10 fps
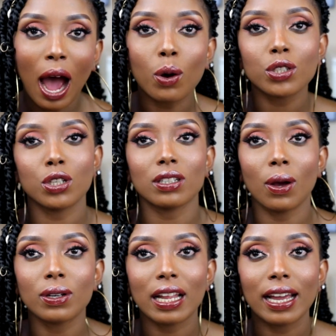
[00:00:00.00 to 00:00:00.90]
I was shocked.
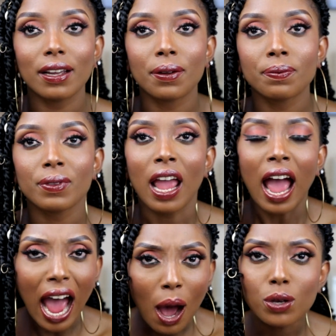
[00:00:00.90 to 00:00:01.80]

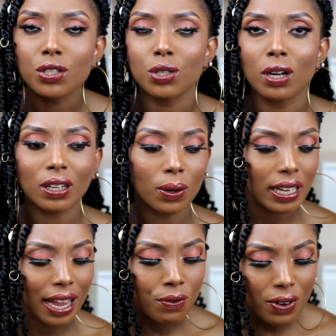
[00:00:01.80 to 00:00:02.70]
I was shocked. I
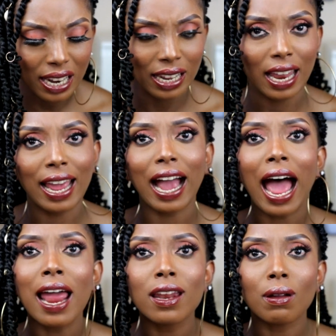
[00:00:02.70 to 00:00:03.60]
was like, really? Like,
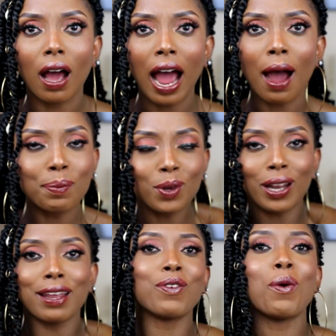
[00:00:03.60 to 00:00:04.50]
I'm
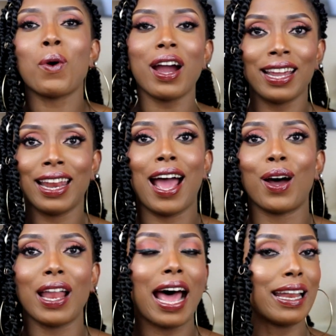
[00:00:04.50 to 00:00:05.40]
not even working
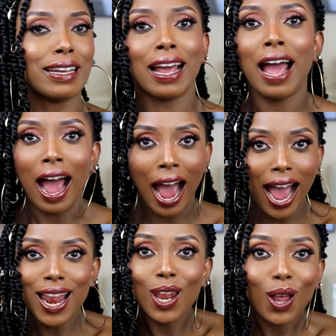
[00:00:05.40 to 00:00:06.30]
out, and
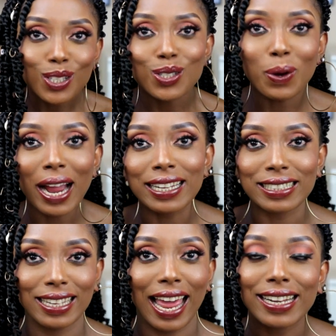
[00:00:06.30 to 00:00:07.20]
I lost
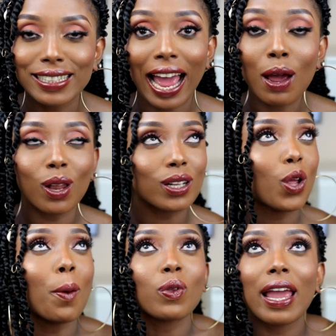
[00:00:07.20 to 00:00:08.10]
weight. Like, I
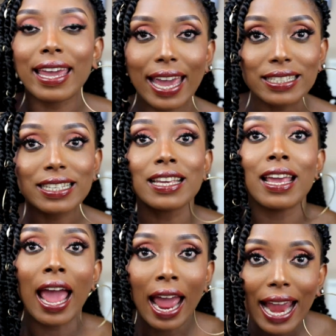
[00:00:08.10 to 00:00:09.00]
lost up to a kg in